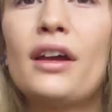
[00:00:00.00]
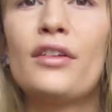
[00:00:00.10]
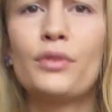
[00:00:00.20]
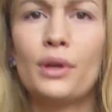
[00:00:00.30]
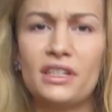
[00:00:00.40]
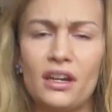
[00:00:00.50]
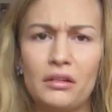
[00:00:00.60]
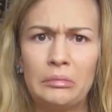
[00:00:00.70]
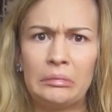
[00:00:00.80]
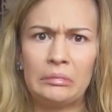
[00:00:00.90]
I have no
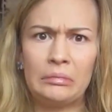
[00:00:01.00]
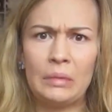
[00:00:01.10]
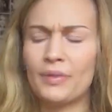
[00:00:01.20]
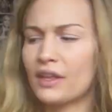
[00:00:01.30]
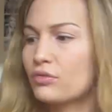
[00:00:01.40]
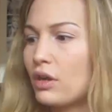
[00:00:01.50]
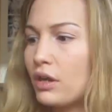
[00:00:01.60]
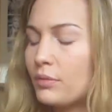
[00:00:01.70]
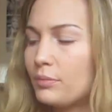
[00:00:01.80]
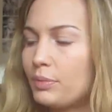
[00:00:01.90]
idea. Maybe that's
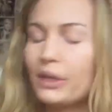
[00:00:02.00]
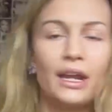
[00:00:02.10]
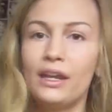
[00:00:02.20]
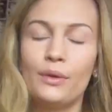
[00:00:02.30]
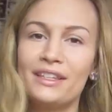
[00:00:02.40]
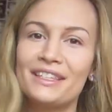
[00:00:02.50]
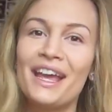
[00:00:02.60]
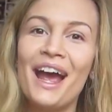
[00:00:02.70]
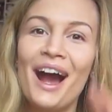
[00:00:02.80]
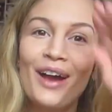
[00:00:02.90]
wrong. But anyways,
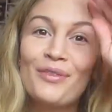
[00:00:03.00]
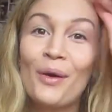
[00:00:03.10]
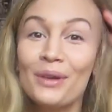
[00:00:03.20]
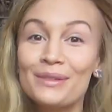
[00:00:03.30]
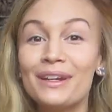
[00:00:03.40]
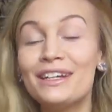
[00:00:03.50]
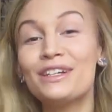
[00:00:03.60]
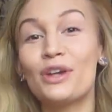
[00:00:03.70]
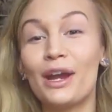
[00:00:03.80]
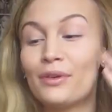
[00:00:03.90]
I've always wanted
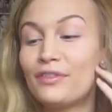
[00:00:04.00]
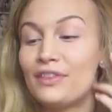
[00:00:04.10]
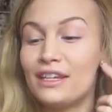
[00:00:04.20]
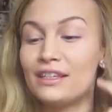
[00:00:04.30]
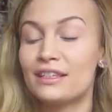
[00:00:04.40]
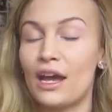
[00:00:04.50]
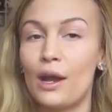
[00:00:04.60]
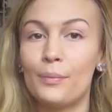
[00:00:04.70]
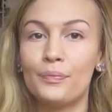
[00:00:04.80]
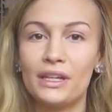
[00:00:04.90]
to try one of these.
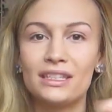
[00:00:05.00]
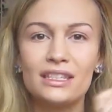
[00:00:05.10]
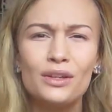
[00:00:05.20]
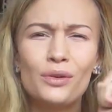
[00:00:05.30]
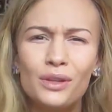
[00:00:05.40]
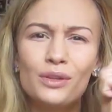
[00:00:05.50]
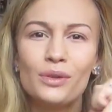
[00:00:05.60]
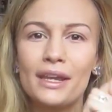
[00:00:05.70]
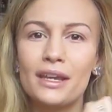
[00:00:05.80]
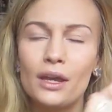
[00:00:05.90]
It's, you
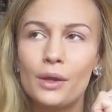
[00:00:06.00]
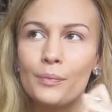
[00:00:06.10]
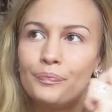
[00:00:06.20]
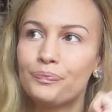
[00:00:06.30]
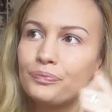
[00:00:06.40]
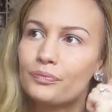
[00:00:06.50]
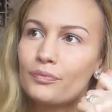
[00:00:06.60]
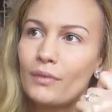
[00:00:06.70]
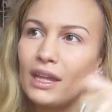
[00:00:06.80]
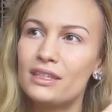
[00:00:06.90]
know,
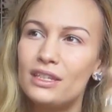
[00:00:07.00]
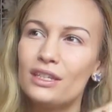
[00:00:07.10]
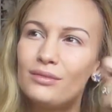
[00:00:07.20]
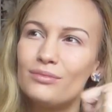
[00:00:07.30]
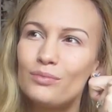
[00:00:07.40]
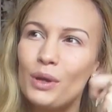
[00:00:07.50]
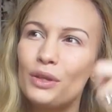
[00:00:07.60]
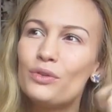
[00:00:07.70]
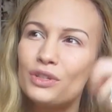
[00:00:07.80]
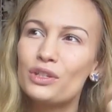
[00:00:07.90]
it's what
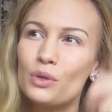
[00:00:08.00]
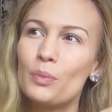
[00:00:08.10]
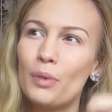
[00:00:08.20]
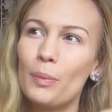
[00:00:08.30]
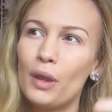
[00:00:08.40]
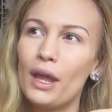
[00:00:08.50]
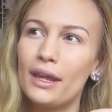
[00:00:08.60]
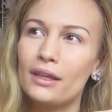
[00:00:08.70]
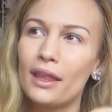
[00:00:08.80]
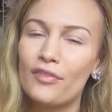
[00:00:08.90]
you use to
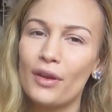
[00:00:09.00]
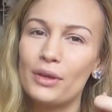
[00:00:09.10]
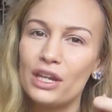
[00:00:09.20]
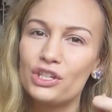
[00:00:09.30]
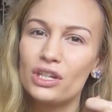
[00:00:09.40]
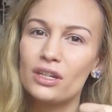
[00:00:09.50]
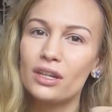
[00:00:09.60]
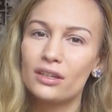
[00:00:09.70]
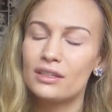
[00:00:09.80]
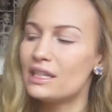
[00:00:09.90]
apply like foundation
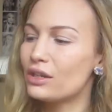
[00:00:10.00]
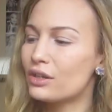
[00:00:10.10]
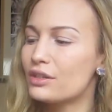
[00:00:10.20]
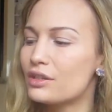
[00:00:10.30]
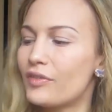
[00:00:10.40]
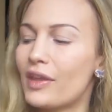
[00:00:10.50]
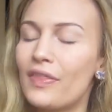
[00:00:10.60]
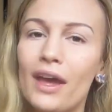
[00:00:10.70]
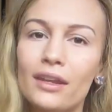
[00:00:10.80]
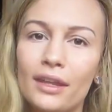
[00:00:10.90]
and concealer and stuff like
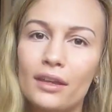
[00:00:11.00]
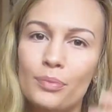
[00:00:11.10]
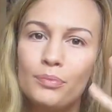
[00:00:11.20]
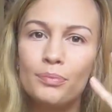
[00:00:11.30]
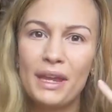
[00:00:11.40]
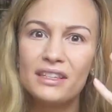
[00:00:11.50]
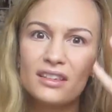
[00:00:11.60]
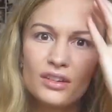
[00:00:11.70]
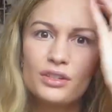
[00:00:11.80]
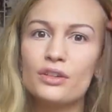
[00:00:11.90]
that, like
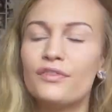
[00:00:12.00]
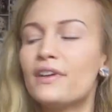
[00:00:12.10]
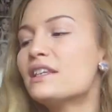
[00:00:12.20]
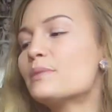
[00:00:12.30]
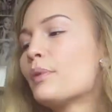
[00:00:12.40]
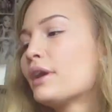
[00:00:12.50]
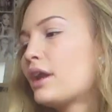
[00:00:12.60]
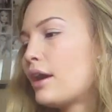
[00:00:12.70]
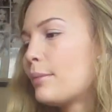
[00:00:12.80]
bases onto your face, but